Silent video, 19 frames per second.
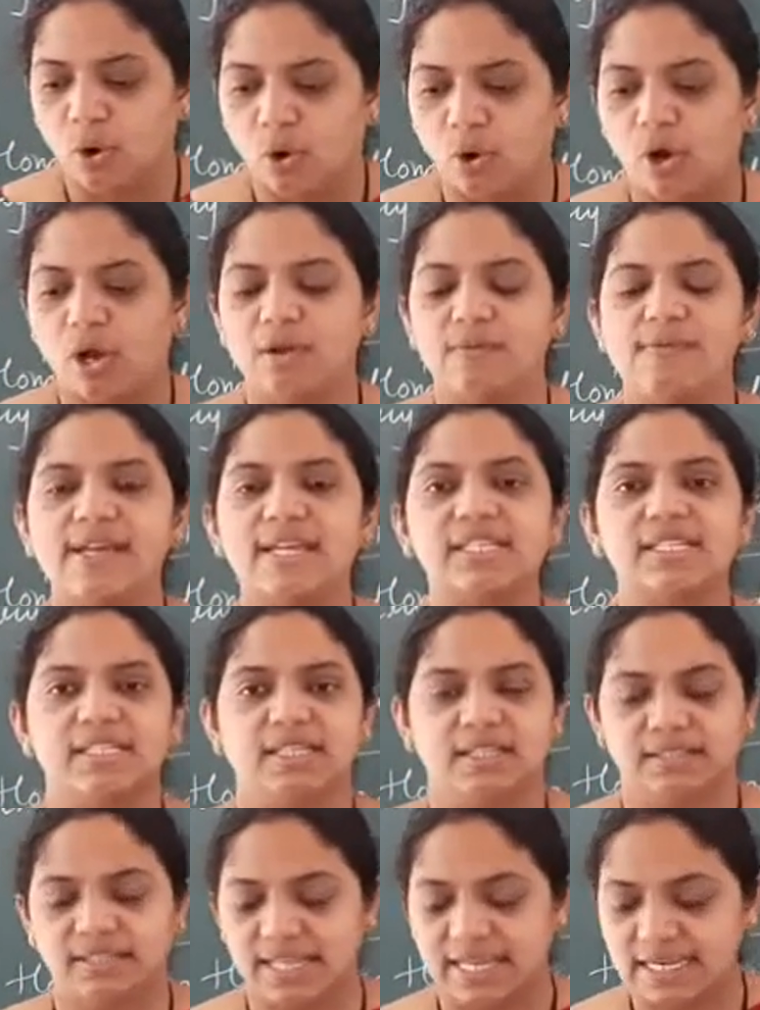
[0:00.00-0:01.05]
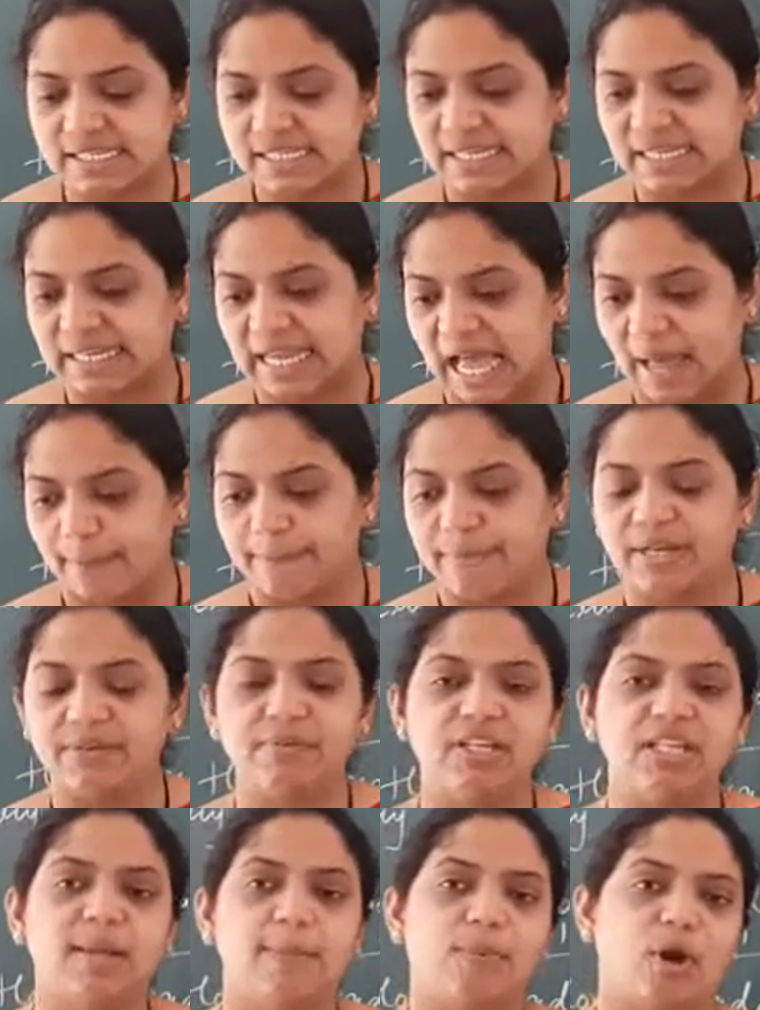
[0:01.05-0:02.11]
Always there is a gap
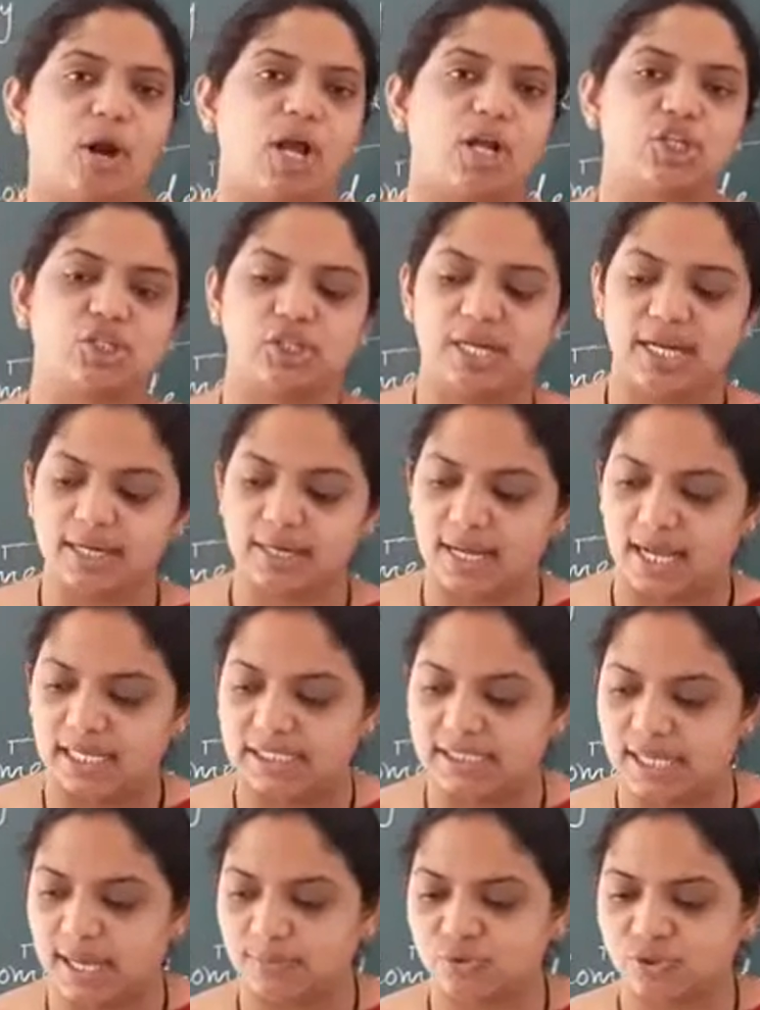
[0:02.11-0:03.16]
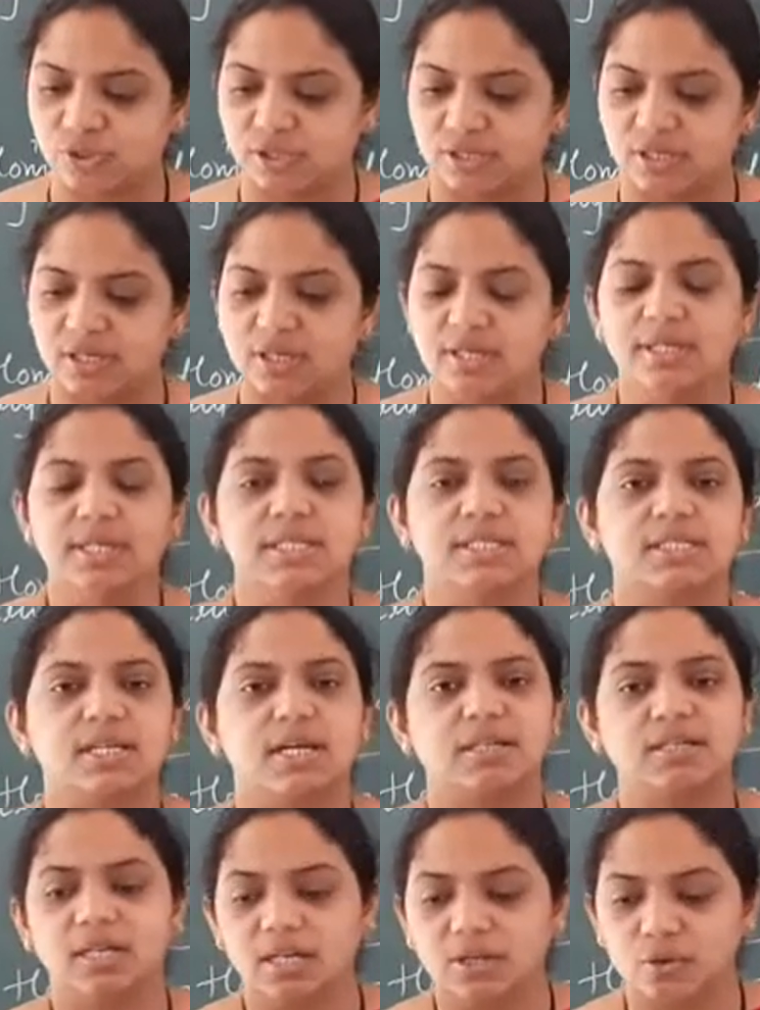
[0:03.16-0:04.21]
between the production and consumption.
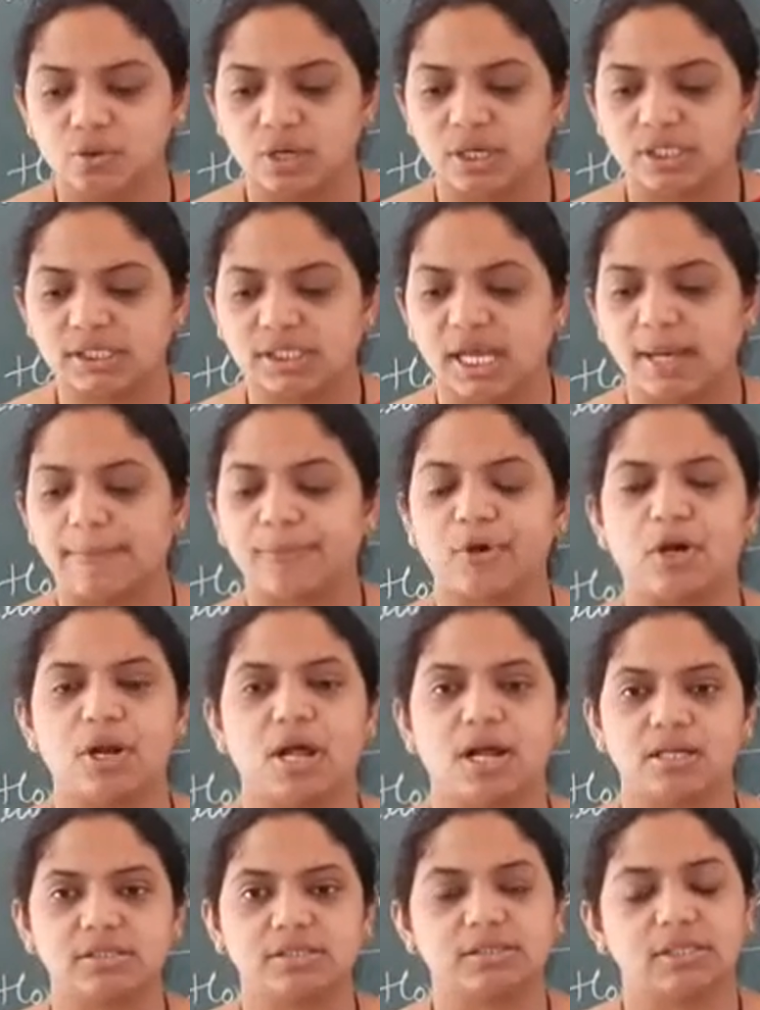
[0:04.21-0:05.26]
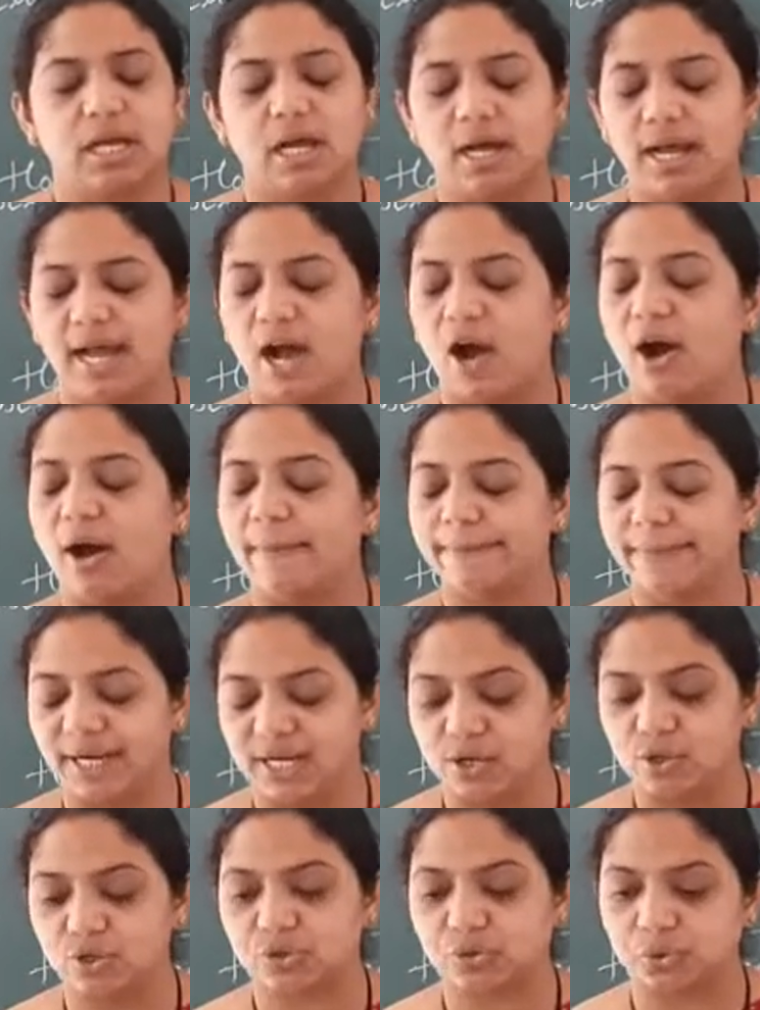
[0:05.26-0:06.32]
Certain goods are
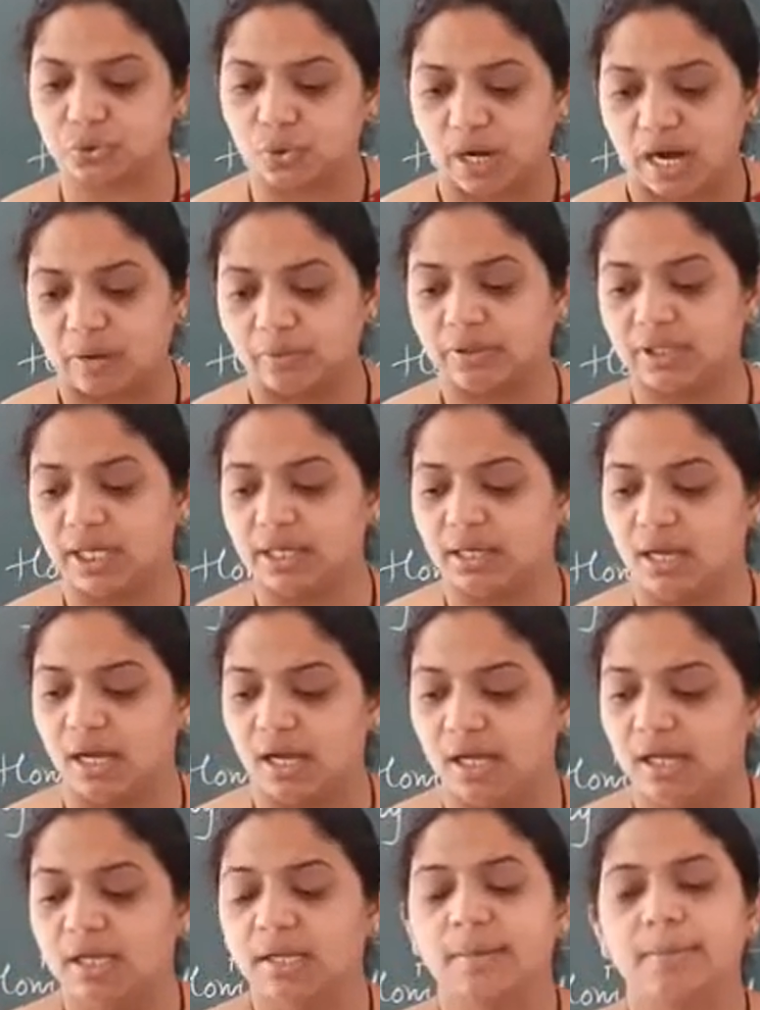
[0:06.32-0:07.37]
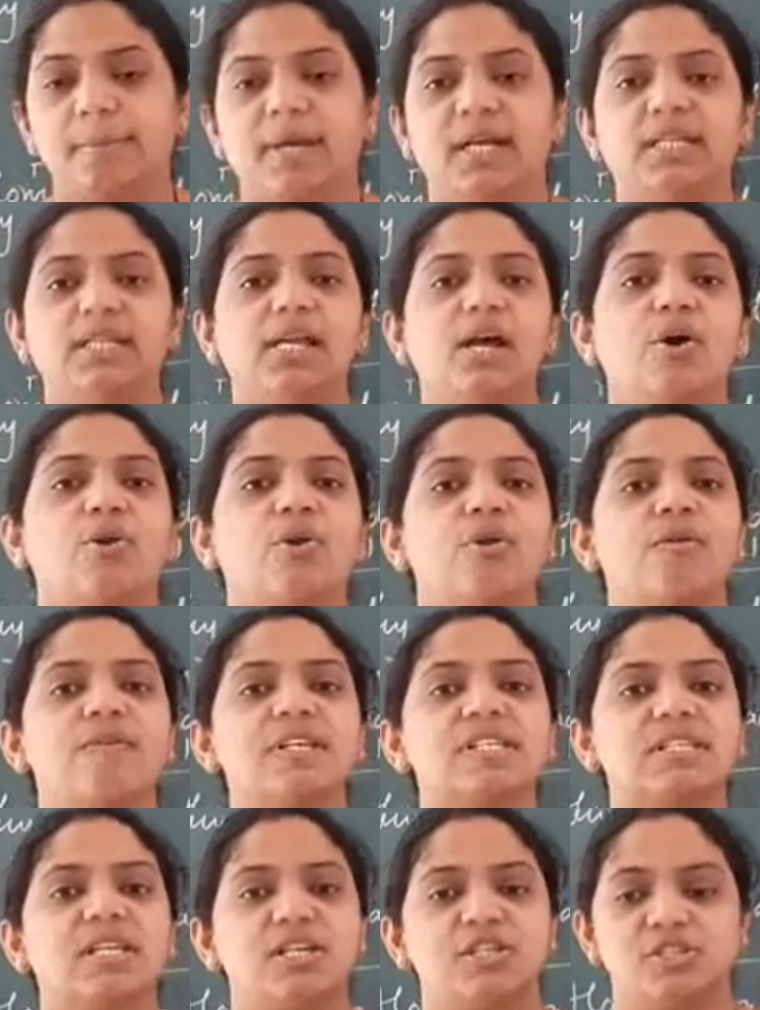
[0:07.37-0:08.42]
produced throughout the year, but they are
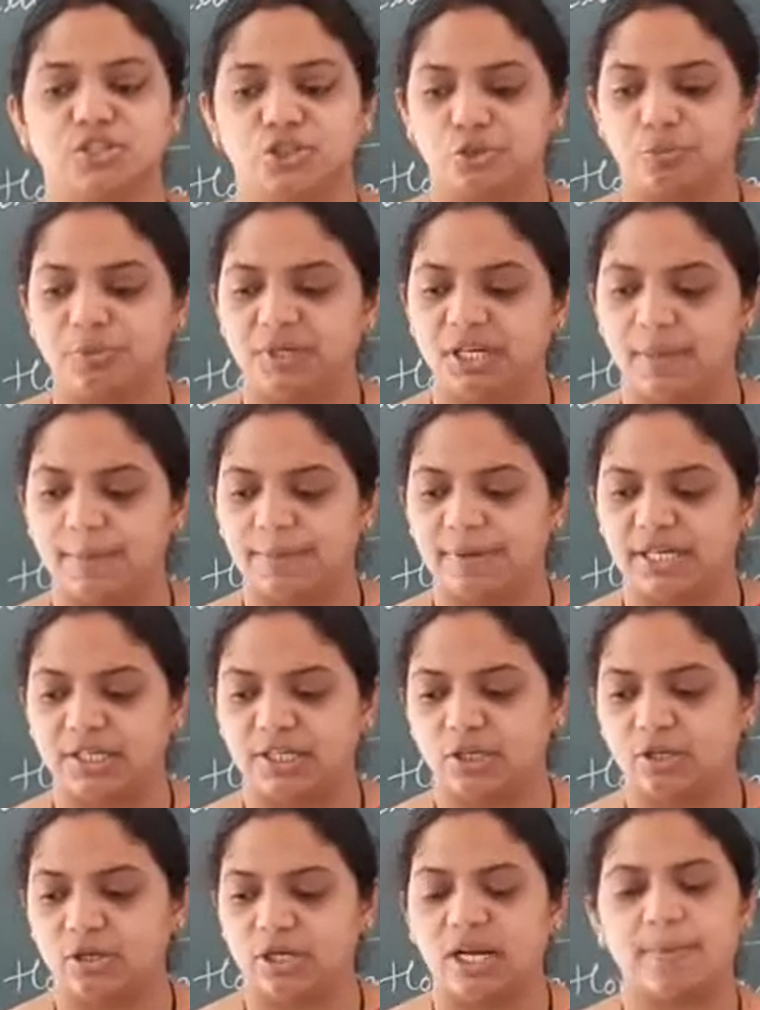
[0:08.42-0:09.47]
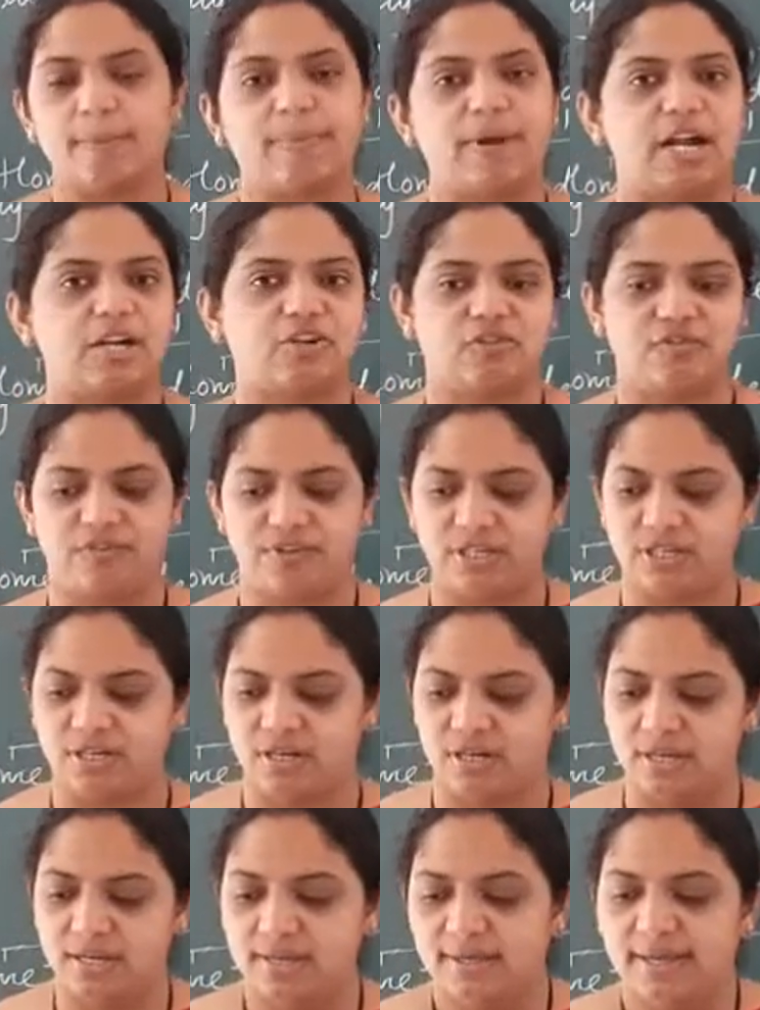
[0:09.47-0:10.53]
always consumed in a particular part of a
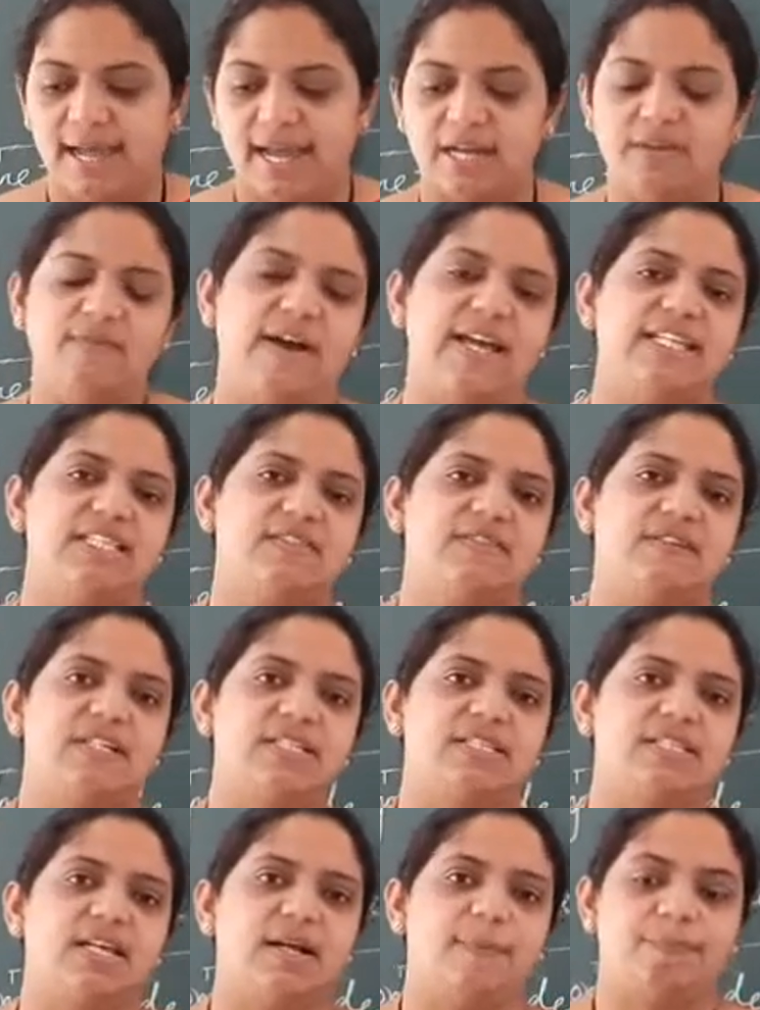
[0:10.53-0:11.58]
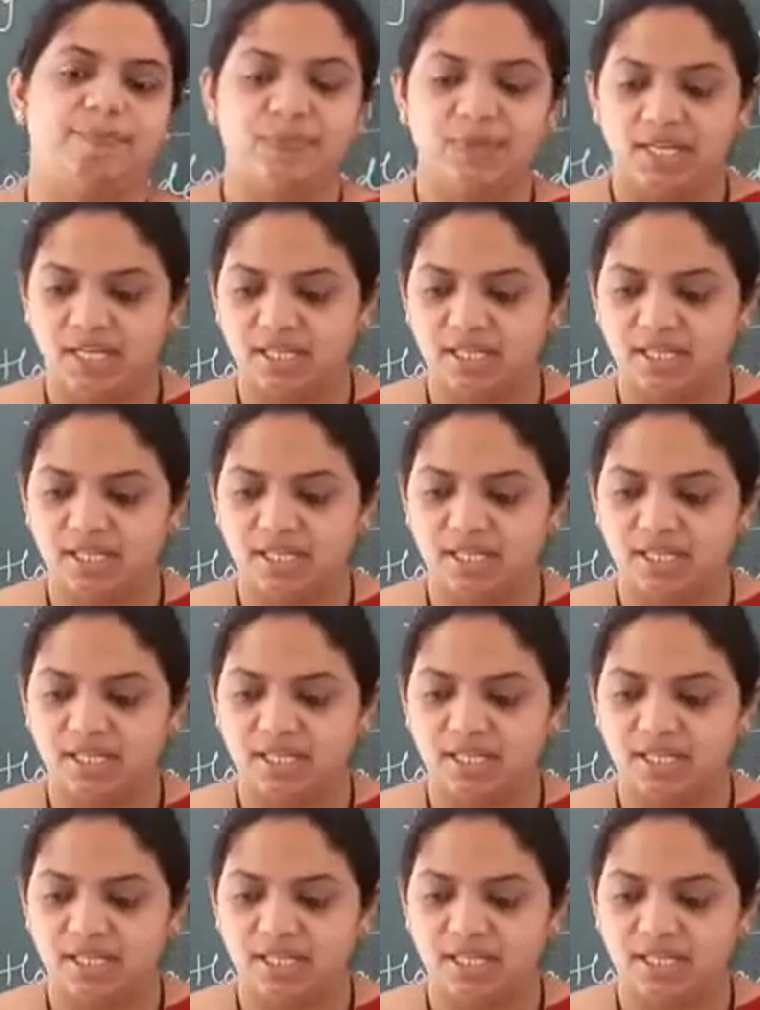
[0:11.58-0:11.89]
year, and vice versa.